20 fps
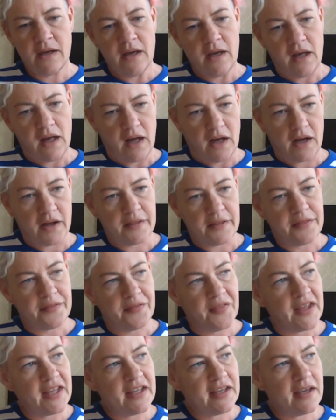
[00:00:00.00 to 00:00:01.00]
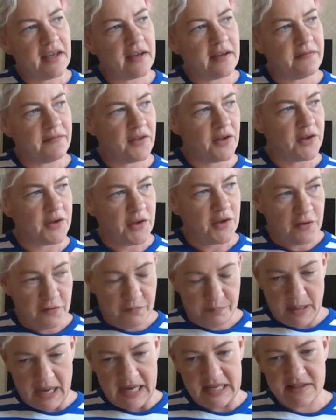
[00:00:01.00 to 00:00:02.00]
I think that you've
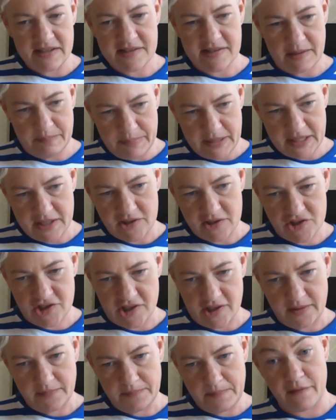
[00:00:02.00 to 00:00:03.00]
painted a picture